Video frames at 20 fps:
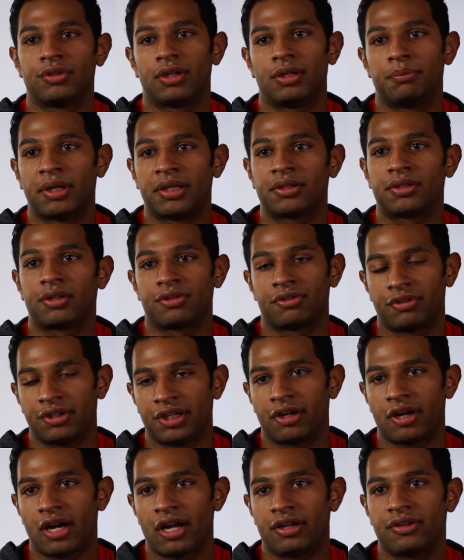make a
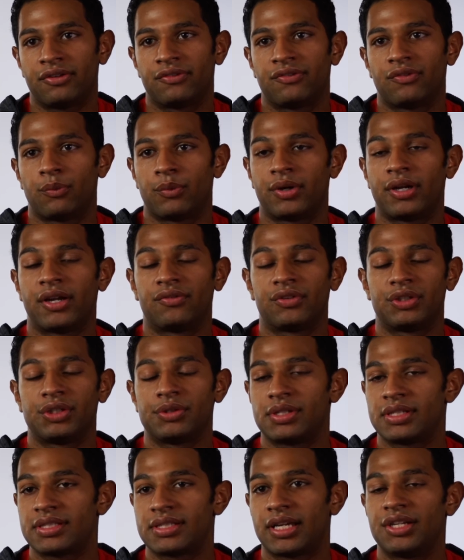career out of whatever you
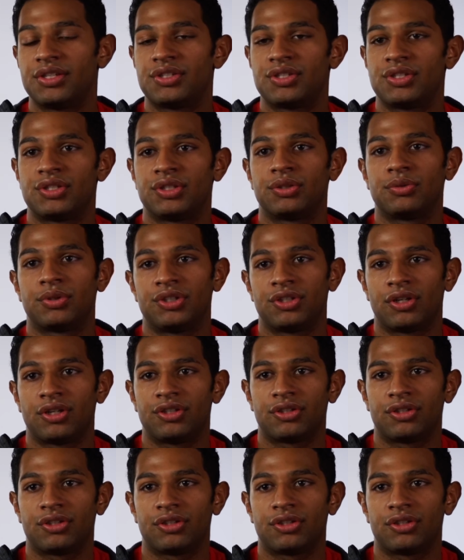decide to do in your